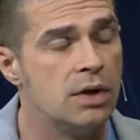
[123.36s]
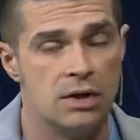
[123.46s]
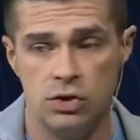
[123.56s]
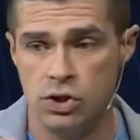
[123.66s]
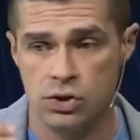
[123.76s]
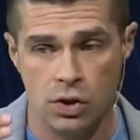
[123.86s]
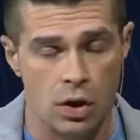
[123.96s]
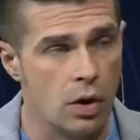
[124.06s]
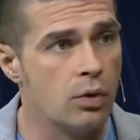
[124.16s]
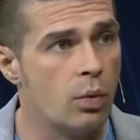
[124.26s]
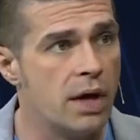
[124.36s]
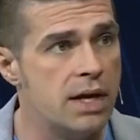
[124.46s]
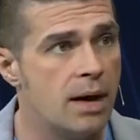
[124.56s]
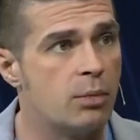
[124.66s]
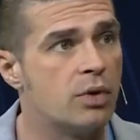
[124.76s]
You just call the one
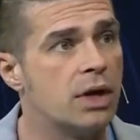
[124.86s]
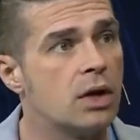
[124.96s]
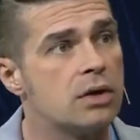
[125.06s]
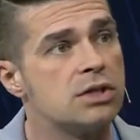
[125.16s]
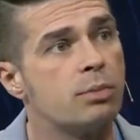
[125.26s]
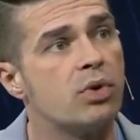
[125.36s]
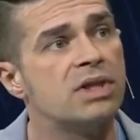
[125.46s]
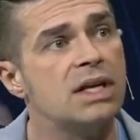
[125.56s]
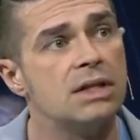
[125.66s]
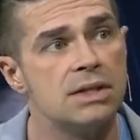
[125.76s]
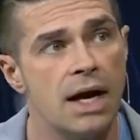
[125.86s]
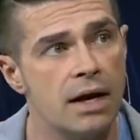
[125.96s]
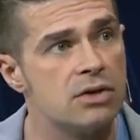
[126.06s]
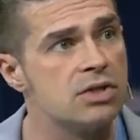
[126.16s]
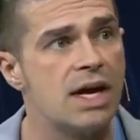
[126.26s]
number, they're going to support the
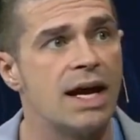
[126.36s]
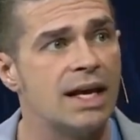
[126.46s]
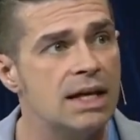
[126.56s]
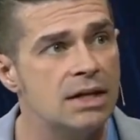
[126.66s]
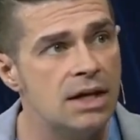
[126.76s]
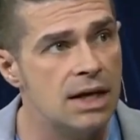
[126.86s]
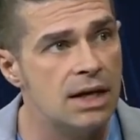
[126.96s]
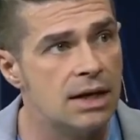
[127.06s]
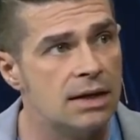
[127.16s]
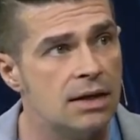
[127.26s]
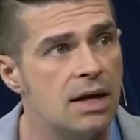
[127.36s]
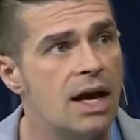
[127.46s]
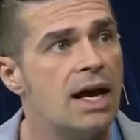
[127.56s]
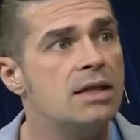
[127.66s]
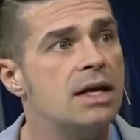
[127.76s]
entire stack end to end,
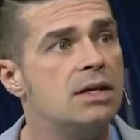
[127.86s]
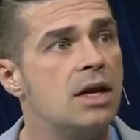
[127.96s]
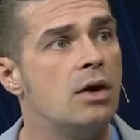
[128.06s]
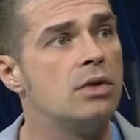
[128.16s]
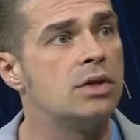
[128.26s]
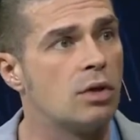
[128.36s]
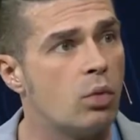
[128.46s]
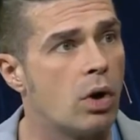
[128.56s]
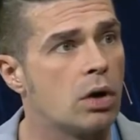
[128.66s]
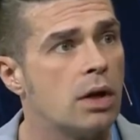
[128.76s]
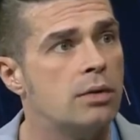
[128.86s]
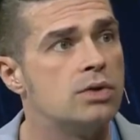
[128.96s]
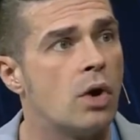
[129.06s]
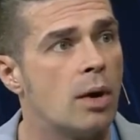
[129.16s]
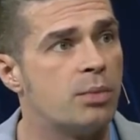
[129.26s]
and they know that their
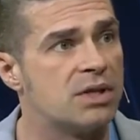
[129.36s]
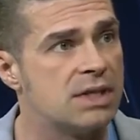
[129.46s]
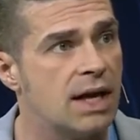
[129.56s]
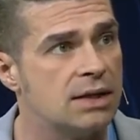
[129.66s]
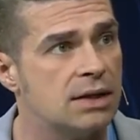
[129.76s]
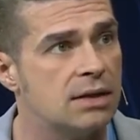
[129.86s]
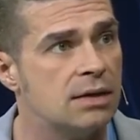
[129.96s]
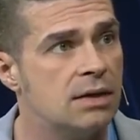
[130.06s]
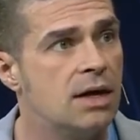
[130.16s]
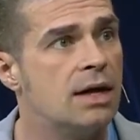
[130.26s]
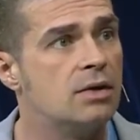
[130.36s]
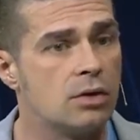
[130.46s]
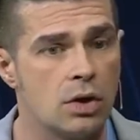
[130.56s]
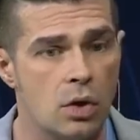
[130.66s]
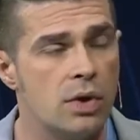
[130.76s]
workloads are protected and that
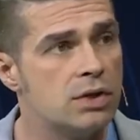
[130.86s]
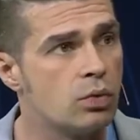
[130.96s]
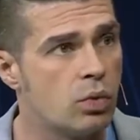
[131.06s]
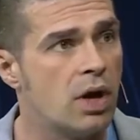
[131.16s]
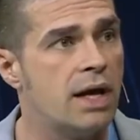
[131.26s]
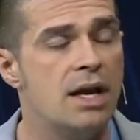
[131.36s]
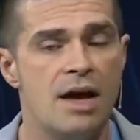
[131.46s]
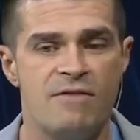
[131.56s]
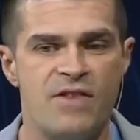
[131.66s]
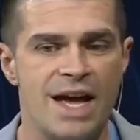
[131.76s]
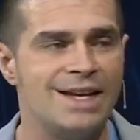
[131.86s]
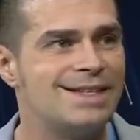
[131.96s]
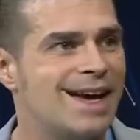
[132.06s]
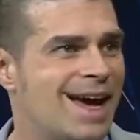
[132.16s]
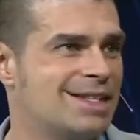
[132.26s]
they're going to run
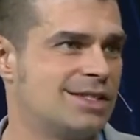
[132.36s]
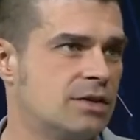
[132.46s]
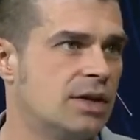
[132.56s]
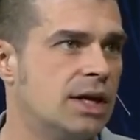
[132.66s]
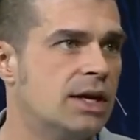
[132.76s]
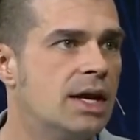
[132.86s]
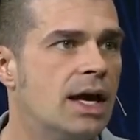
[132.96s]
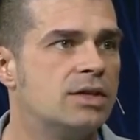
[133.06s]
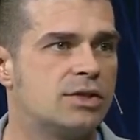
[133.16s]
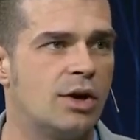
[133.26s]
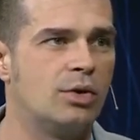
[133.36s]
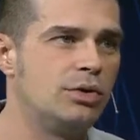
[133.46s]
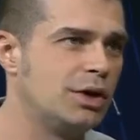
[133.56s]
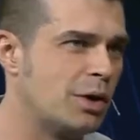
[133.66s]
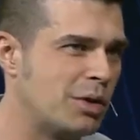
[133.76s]
fantastically. And so,
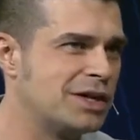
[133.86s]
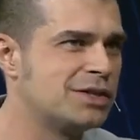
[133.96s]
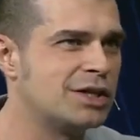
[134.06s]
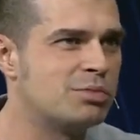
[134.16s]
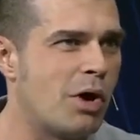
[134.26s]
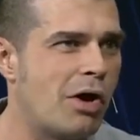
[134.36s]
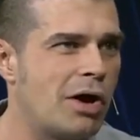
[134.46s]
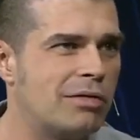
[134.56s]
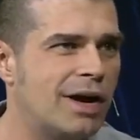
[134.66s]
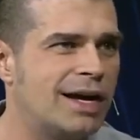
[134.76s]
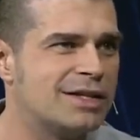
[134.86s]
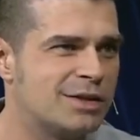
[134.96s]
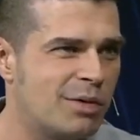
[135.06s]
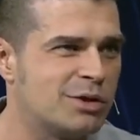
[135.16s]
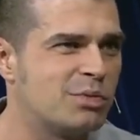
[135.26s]
you know, when I touch my heart, right, as
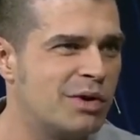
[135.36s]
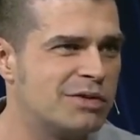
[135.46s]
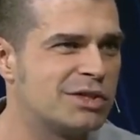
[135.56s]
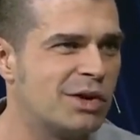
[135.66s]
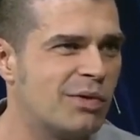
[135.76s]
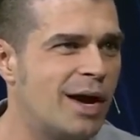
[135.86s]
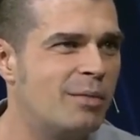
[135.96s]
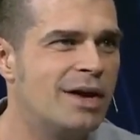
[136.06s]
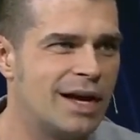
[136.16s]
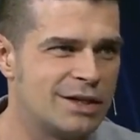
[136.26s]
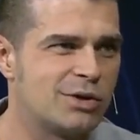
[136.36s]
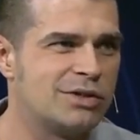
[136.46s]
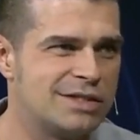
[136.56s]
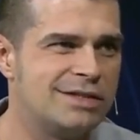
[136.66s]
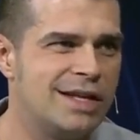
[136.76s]
somebody who's previously a rep, that's
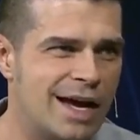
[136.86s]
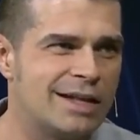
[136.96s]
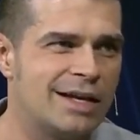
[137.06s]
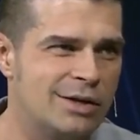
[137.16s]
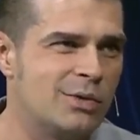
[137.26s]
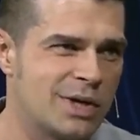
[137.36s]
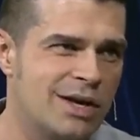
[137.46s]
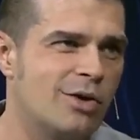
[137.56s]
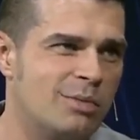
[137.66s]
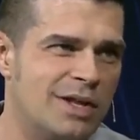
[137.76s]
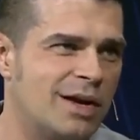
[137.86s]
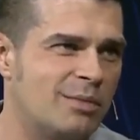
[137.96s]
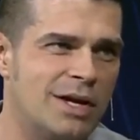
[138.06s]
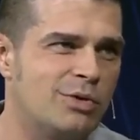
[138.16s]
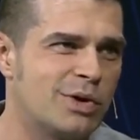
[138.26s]
because that you were killing me there,
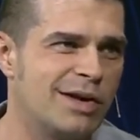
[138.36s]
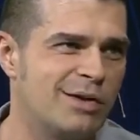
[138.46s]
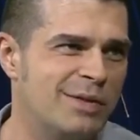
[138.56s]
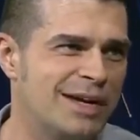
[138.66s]
man. You were killing me.